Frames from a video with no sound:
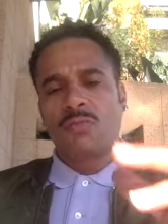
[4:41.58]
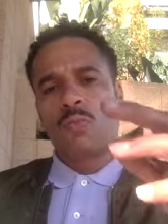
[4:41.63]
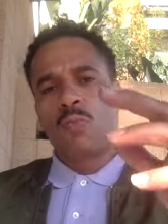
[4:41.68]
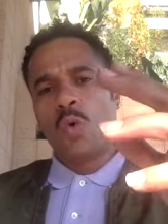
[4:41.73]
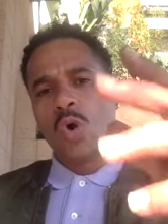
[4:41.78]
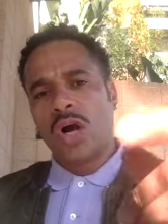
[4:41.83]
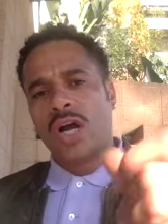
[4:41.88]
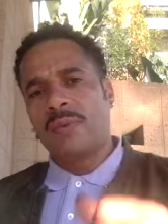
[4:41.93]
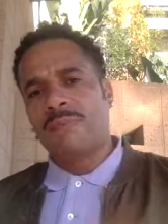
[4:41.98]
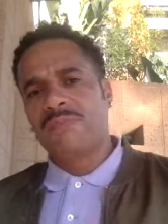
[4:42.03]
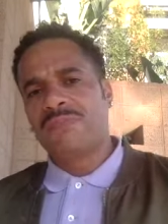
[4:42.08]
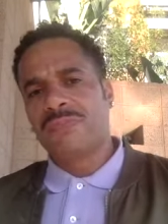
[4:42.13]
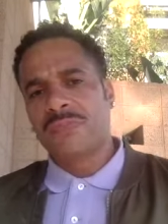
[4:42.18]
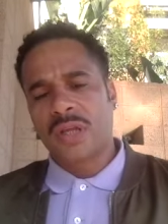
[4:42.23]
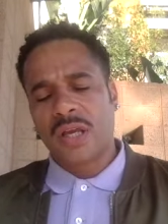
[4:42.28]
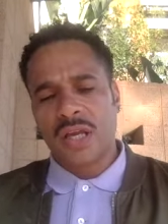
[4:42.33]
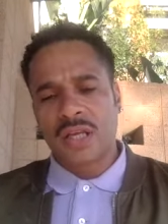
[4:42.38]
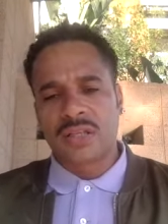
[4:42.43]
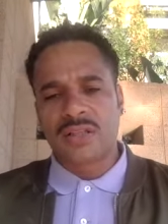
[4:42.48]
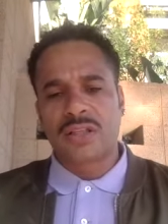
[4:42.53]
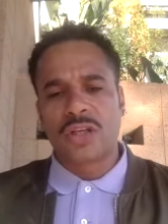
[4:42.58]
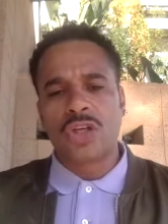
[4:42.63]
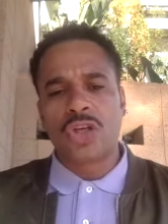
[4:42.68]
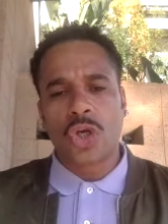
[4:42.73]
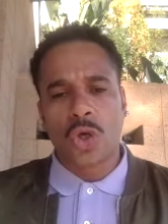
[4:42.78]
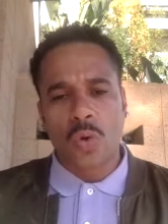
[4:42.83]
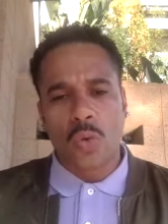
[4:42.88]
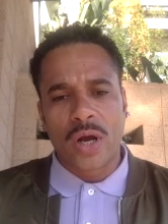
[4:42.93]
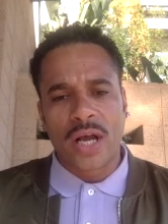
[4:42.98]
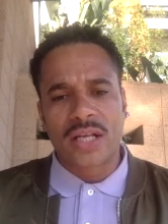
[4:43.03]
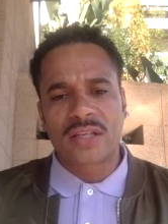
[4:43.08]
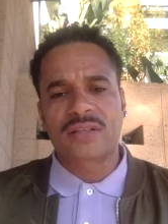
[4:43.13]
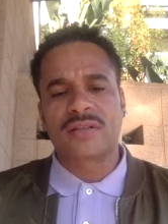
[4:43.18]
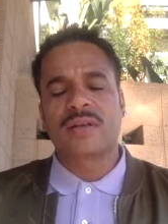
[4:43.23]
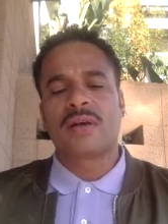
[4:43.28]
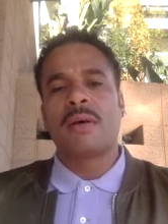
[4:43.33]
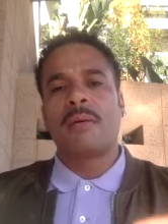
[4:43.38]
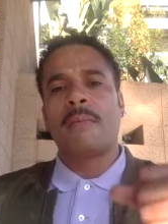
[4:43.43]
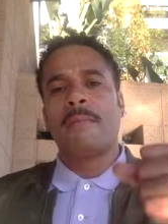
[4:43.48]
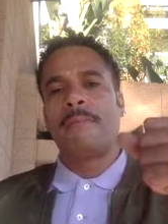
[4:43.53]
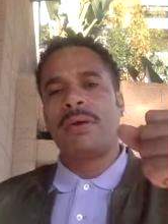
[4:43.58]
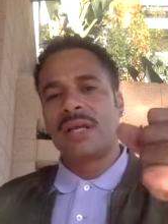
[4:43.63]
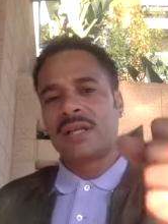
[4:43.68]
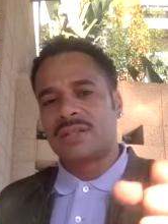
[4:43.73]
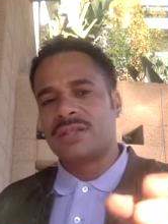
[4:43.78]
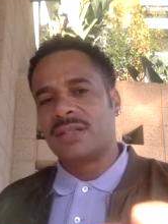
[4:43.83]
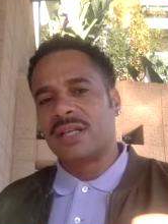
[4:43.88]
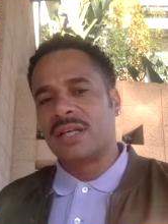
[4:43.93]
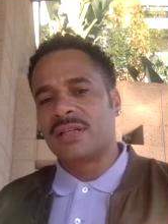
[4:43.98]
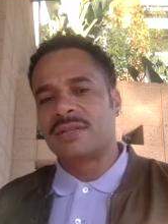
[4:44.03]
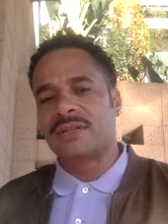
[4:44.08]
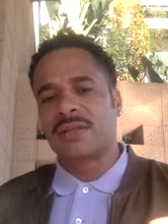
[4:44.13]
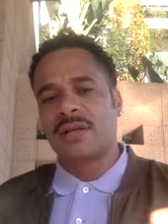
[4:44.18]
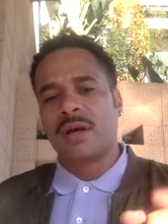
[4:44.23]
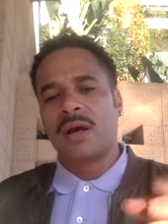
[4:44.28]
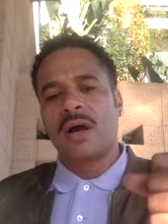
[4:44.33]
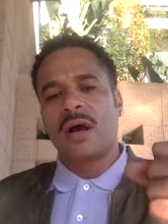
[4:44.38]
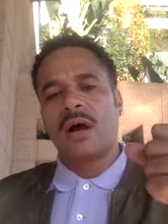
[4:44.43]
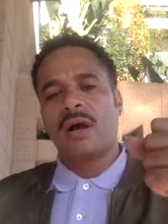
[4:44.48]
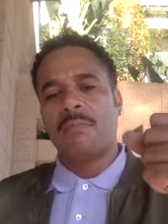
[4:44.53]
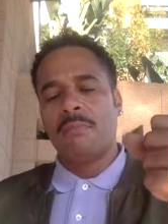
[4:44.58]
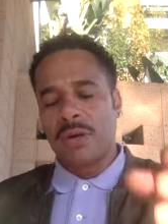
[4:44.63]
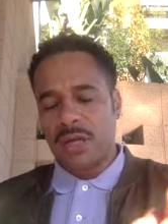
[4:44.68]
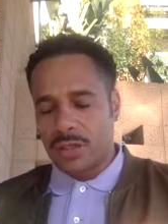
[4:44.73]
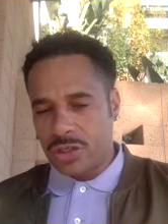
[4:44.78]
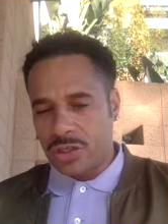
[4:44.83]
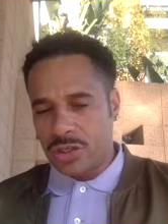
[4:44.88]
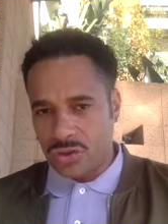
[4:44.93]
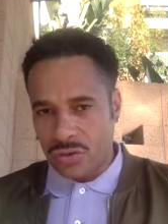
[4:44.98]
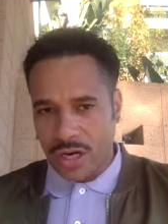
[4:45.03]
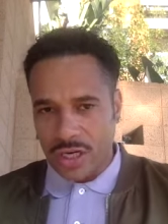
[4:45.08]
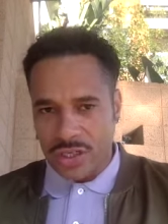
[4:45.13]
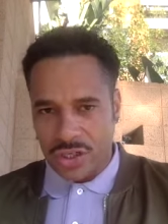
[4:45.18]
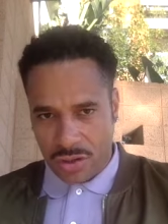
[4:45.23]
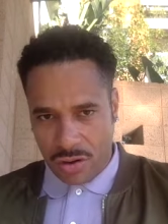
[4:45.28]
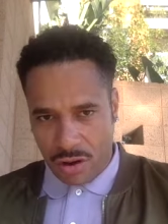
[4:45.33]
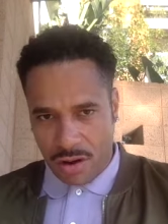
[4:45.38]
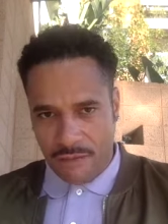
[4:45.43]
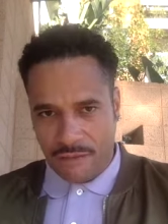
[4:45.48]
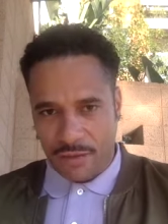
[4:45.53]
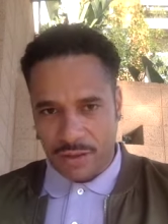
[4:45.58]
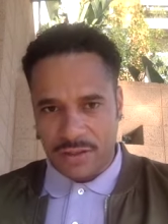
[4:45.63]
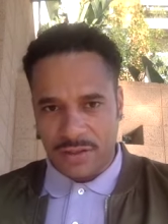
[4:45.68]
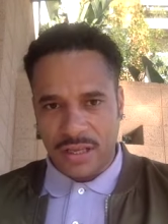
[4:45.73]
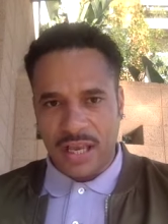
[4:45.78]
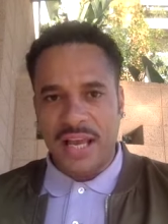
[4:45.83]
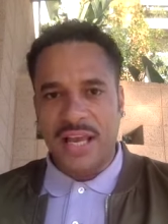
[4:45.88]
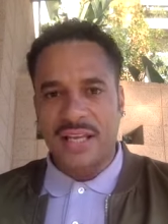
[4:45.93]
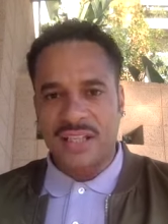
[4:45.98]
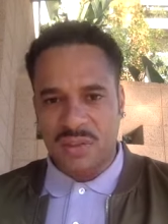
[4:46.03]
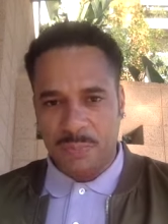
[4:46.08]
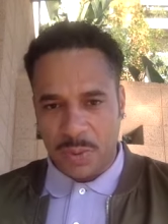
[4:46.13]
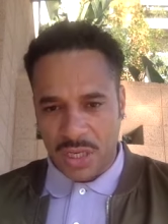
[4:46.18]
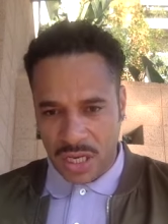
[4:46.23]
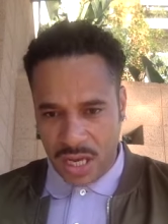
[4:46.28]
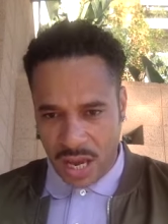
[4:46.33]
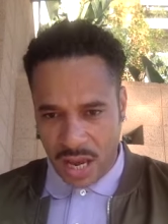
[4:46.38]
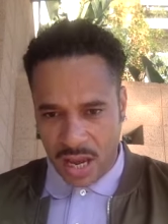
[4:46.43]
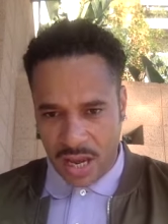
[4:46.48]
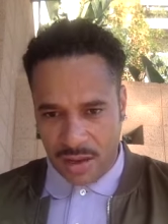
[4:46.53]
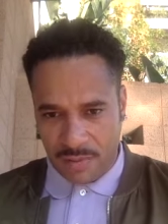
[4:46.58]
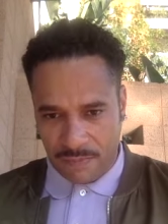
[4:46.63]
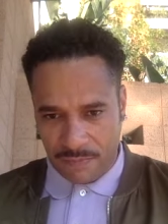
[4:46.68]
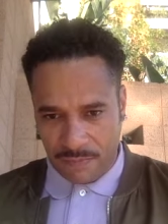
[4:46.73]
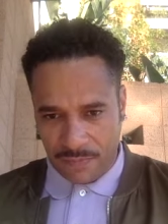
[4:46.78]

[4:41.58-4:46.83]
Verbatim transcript: One is the U.S. Business Administration Office, SBA.